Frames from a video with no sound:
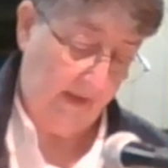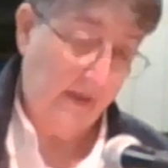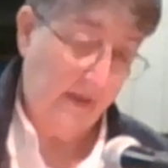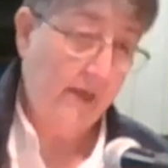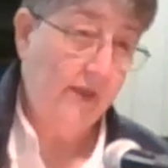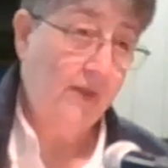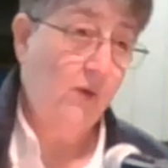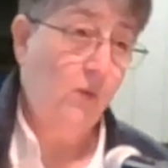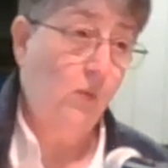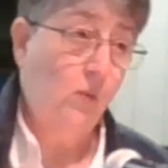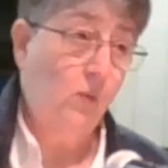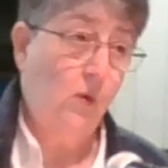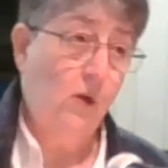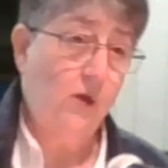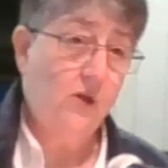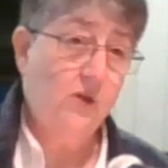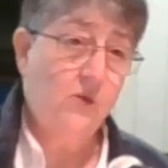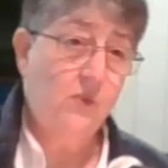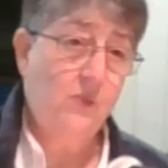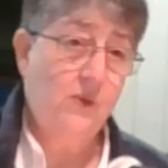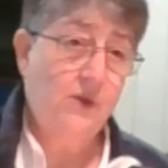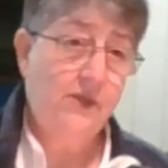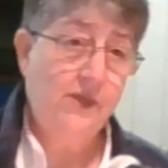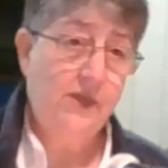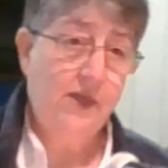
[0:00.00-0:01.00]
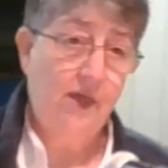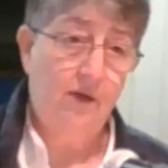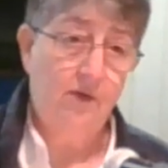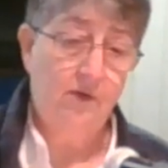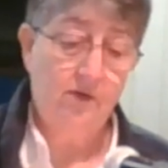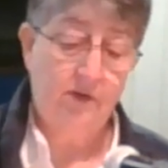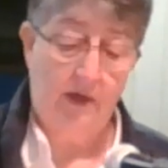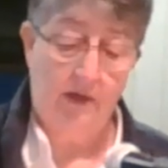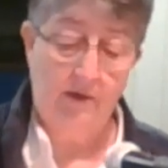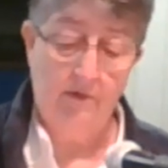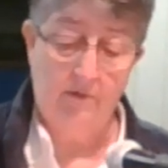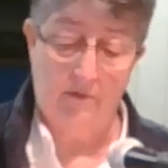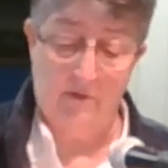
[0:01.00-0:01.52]
And the watchman
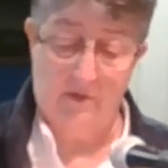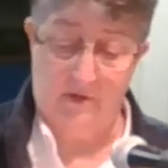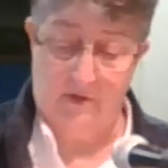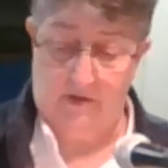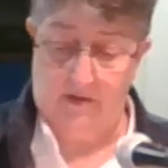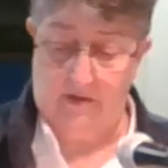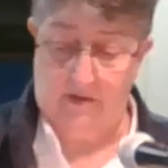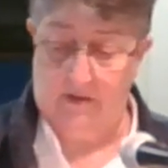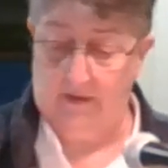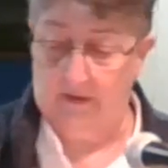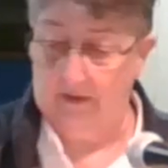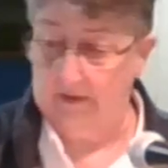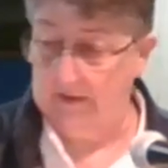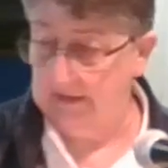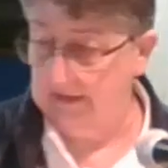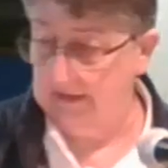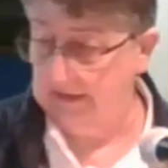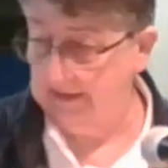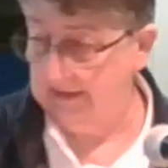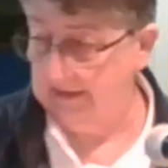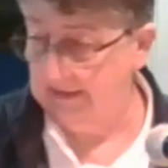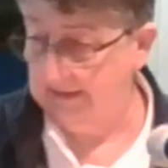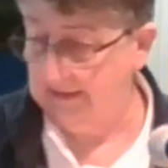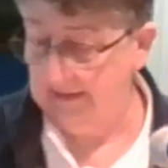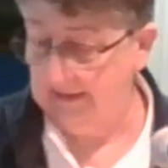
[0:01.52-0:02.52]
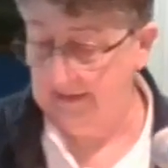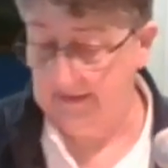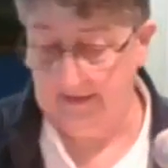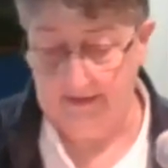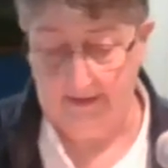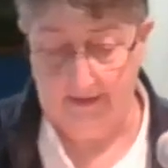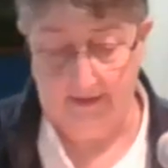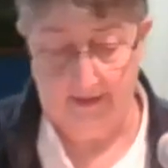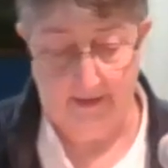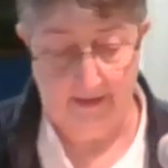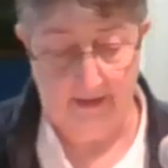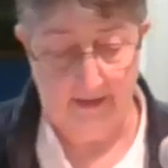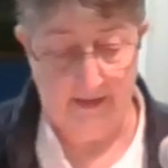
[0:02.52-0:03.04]
yells out
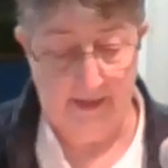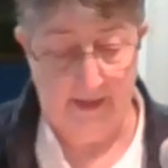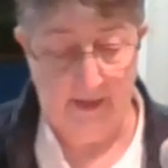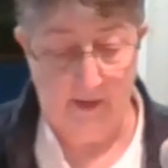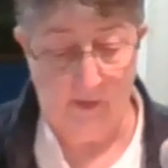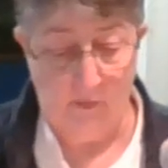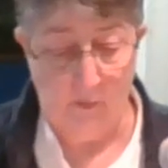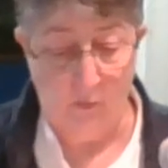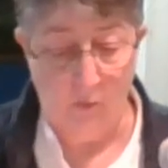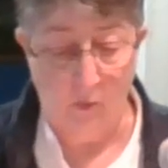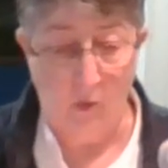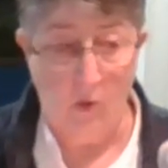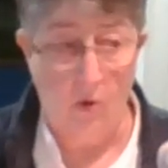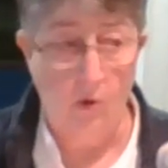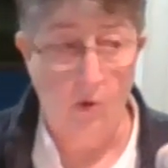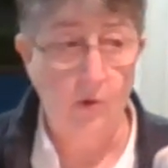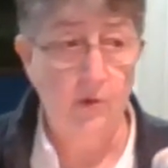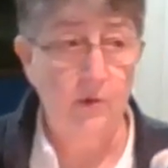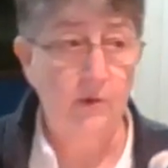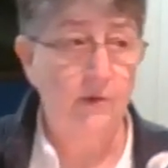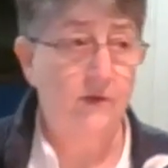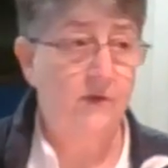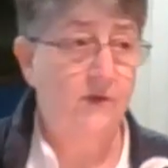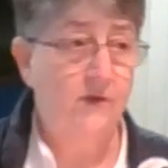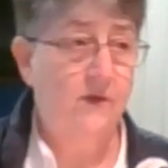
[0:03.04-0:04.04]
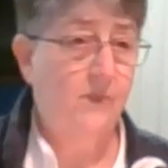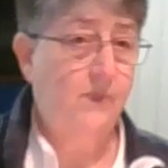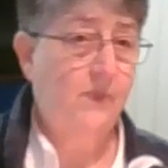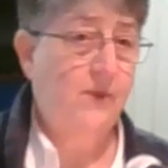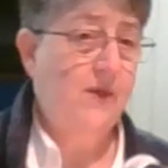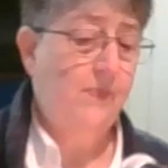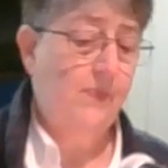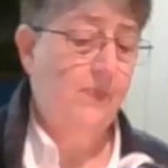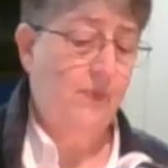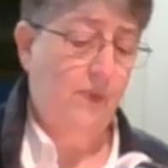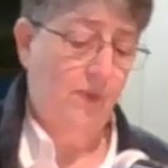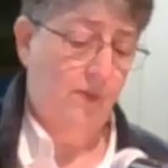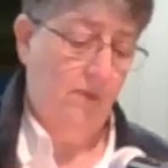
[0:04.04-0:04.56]
and warns the
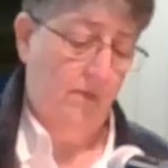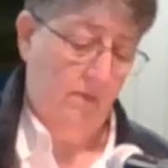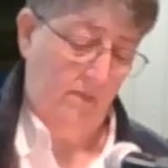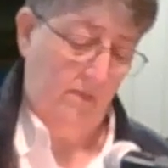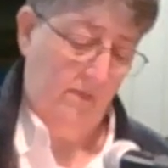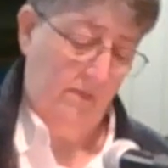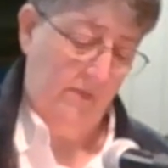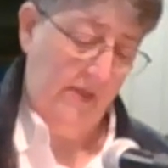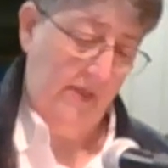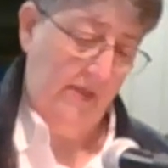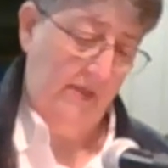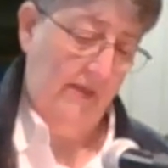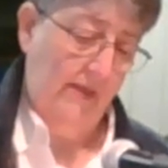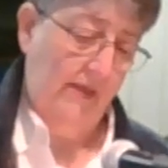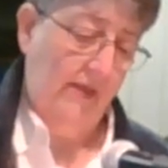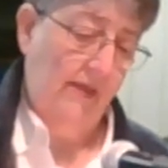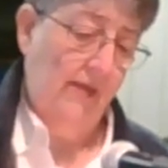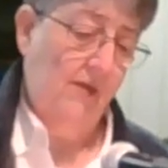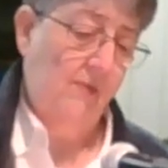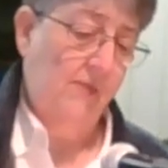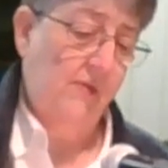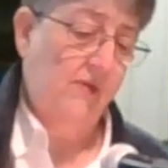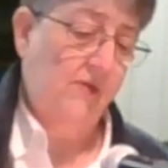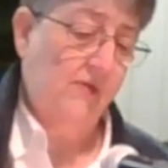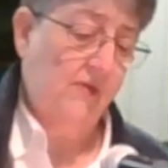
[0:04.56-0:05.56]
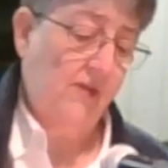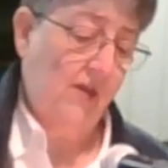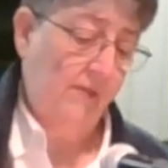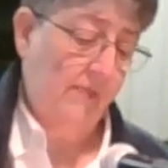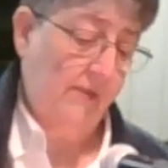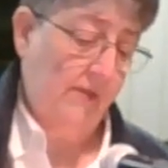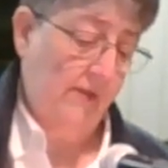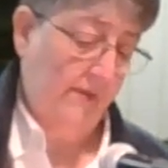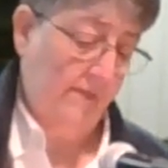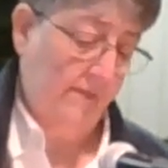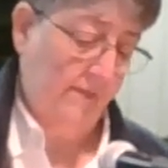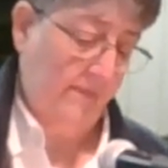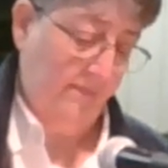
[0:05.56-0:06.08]
people that the enemy's
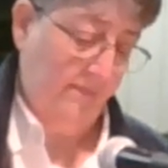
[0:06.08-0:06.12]
coming.